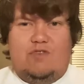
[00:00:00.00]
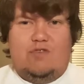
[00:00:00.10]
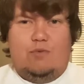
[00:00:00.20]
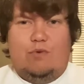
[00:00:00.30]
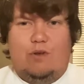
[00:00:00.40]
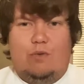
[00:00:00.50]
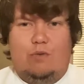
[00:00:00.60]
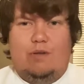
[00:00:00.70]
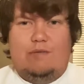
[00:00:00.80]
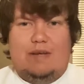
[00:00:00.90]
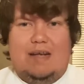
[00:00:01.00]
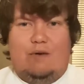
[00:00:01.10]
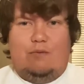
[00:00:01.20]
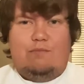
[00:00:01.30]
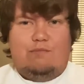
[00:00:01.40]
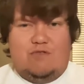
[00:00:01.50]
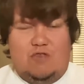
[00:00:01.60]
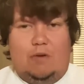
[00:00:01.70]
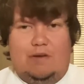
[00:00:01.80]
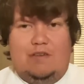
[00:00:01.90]
too, leaving out
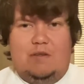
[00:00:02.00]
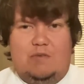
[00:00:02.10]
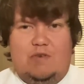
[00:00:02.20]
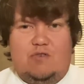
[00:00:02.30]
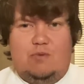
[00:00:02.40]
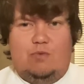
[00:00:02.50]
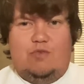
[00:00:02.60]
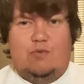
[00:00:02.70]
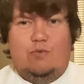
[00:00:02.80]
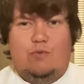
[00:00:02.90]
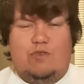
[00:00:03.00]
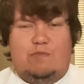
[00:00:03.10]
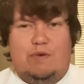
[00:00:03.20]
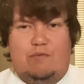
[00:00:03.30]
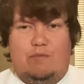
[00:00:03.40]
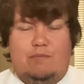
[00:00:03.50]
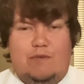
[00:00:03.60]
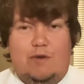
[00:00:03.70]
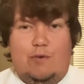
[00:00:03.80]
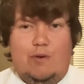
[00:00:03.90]
certain individuals who it's been,
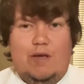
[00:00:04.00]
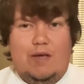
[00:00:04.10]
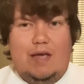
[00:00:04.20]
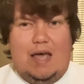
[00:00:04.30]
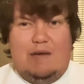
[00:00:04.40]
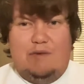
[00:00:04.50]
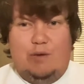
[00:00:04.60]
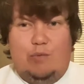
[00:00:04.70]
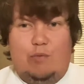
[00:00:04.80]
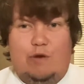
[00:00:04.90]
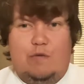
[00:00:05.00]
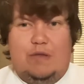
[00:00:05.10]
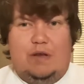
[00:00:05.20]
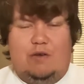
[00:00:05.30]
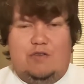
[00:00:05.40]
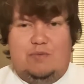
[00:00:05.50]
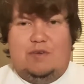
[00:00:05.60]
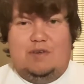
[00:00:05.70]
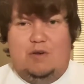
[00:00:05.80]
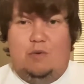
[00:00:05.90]
heavily rumoured over the last week
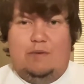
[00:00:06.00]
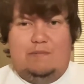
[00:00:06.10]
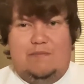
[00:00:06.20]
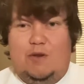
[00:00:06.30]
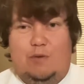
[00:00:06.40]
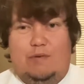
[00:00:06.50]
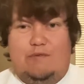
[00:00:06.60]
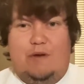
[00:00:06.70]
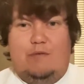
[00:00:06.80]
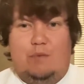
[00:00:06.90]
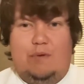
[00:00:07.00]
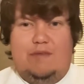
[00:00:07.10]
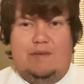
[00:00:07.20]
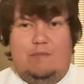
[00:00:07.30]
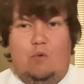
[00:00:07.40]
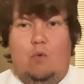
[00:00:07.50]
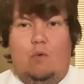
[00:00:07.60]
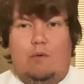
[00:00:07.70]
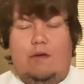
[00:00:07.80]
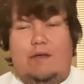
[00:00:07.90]
and not, in favour with him or
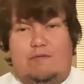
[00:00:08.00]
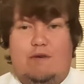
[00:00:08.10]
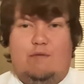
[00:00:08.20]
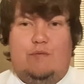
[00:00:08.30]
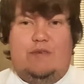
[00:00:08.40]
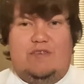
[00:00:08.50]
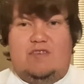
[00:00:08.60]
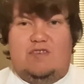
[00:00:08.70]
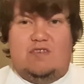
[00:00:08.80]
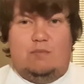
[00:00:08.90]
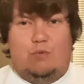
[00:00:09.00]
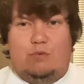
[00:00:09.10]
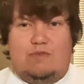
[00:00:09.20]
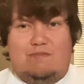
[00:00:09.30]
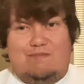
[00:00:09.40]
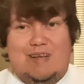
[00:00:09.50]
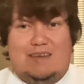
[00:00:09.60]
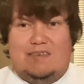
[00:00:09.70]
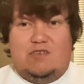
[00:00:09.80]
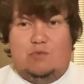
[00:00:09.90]
in favour of his system or
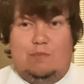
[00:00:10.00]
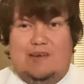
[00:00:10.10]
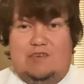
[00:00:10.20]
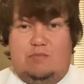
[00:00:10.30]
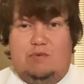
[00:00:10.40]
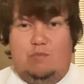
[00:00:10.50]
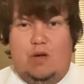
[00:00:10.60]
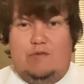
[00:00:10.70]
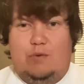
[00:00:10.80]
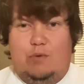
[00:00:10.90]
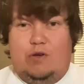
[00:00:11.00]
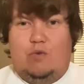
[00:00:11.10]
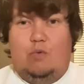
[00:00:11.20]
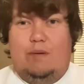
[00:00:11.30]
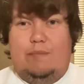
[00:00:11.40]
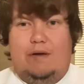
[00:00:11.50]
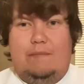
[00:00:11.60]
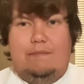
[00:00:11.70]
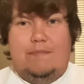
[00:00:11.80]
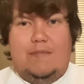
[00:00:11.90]
tactics or management, whatever you want to call it. But,
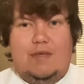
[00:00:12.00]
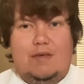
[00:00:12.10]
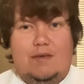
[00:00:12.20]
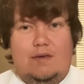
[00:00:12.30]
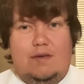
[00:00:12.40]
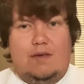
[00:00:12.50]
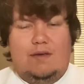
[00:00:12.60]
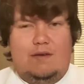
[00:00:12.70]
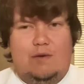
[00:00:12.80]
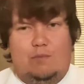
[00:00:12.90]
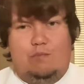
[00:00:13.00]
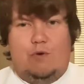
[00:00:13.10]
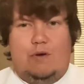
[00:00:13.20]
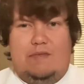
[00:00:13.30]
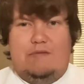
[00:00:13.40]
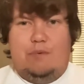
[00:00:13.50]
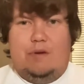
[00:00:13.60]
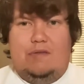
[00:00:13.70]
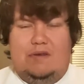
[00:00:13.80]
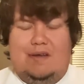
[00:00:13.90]
we'll leave that for
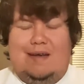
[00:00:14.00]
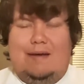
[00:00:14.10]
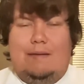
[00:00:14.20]
another day.